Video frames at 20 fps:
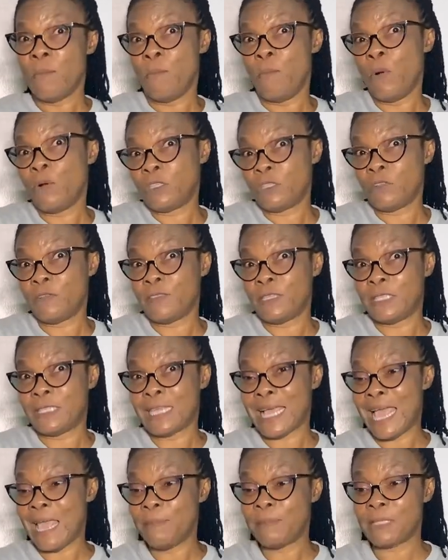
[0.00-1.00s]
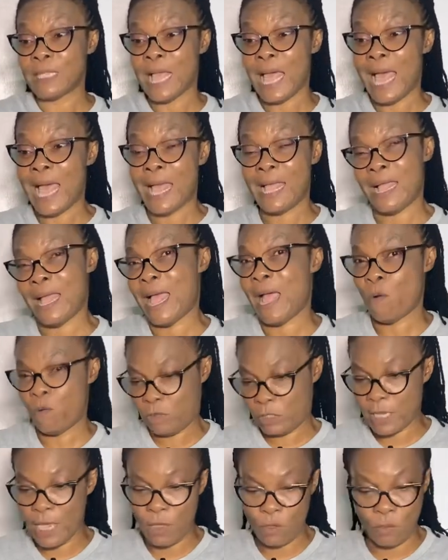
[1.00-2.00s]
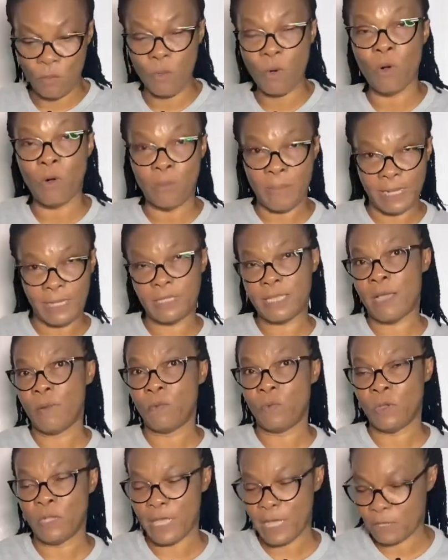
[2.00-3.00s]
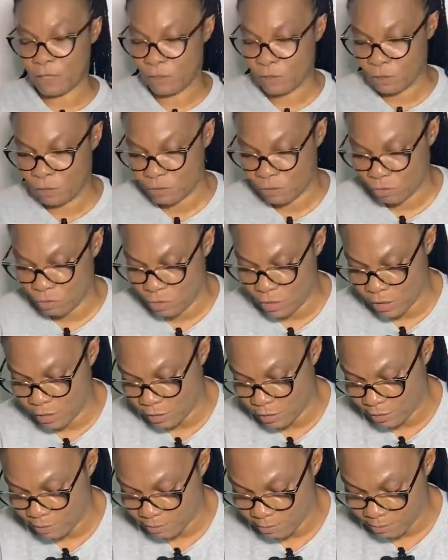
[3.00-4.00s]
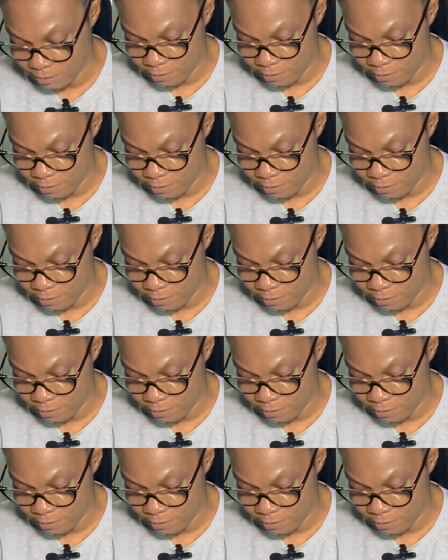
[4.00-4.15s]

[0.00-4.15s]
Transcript: Most of the times, I will tell you more by the time we get to this.